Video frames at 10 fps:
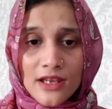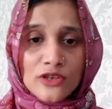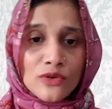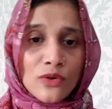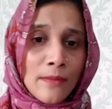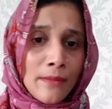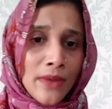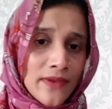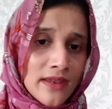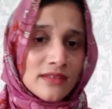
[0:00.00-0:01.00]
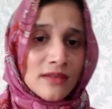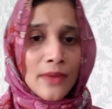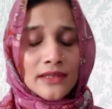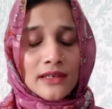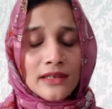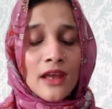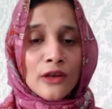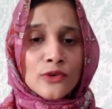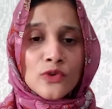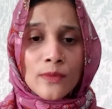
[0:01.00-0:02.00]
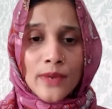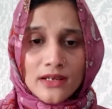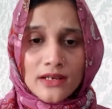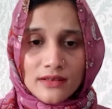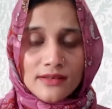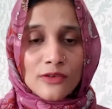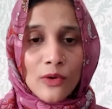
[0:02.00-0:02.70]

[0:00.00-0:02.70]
show empathy, sympathy to your patients.